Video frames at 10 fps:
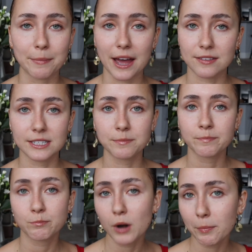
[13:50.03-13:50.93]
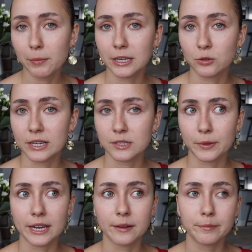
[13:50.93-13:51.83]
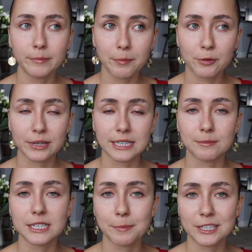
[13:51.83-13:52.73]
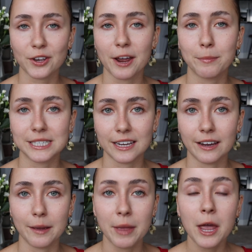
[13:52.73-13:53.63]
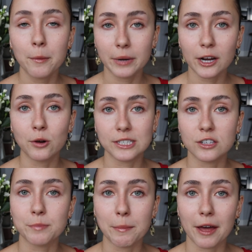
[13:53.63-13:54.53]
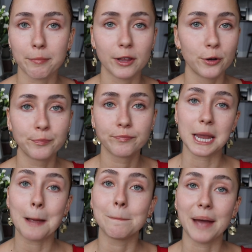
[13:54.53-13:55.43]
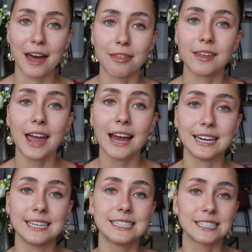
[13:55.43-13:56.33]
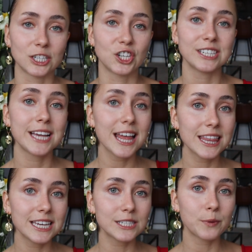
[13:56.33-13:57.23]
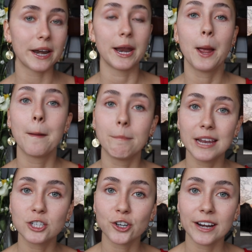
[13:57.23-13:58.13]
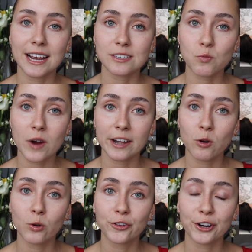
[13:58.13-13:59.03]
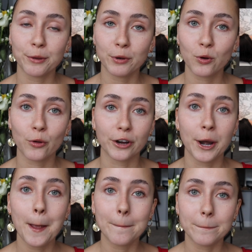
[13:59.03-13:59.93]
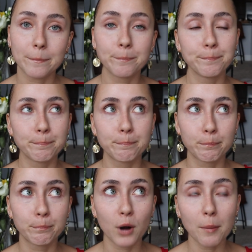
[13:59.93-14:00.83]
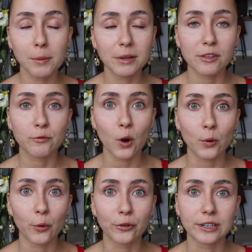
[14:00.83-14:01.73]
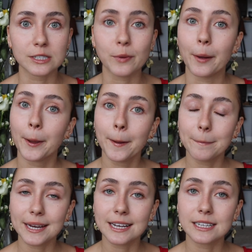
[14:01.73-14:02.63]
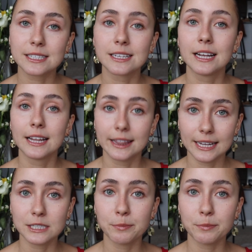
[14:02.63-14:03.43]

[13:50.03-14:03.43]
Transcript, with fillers: baths, probably twice a week, maybe three times. It depends on how busy I am, but I always use my bath pillow. The bath caddy, such as this one. Make sure it has a wine holder and a book holder. Probably the phone holder as well, because let's